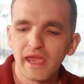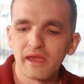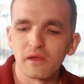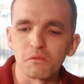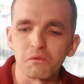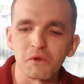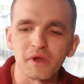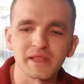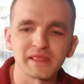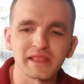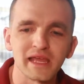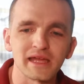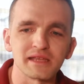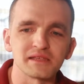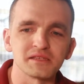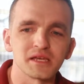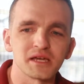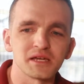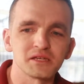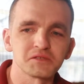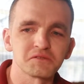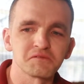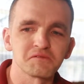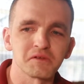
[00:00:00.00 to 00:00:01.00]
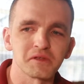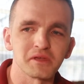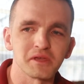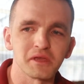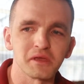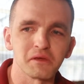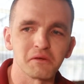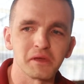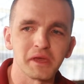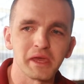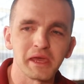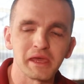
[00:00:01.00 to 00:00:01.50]
what that does for
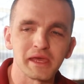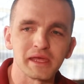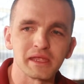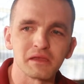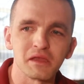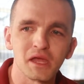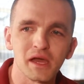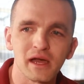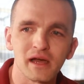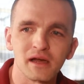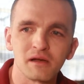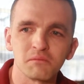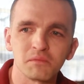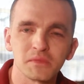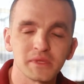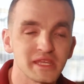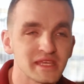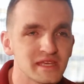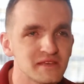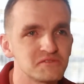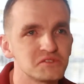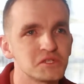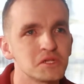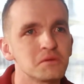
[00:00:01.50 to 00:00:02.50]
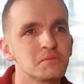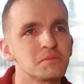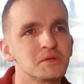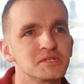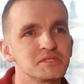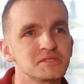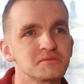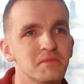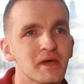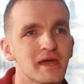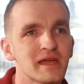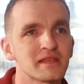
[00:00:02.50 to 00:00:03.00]
you, it gives you
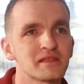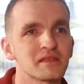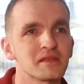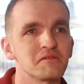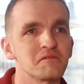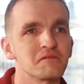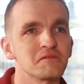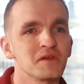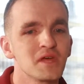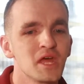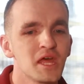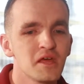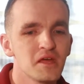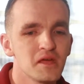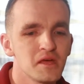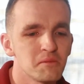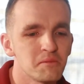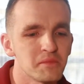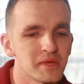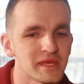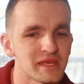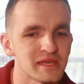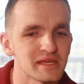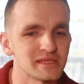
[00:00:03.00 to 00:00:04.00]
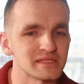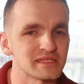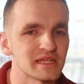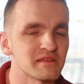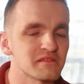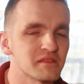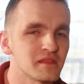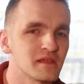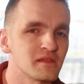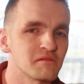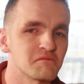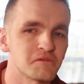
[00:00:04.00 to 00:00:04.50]
perspective. Because I
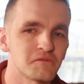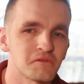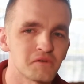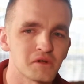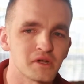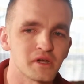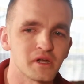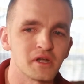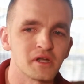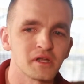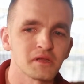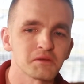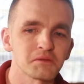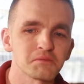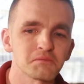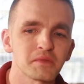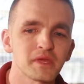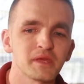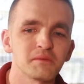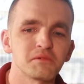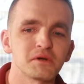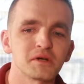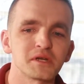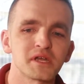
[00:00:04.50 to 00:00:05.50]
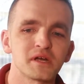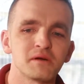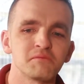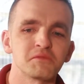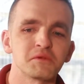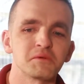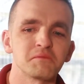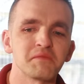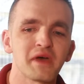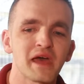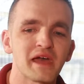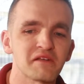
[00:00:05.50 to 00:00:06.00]
think for people
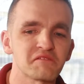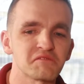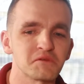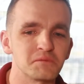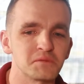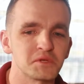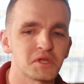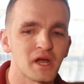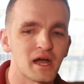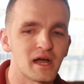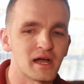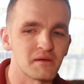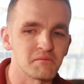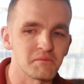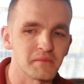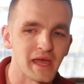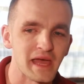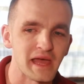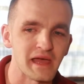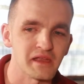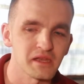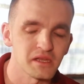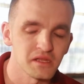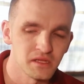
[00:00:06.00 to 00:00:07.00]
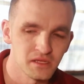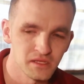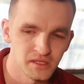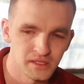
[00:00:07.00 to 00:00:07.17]
coming back from combat,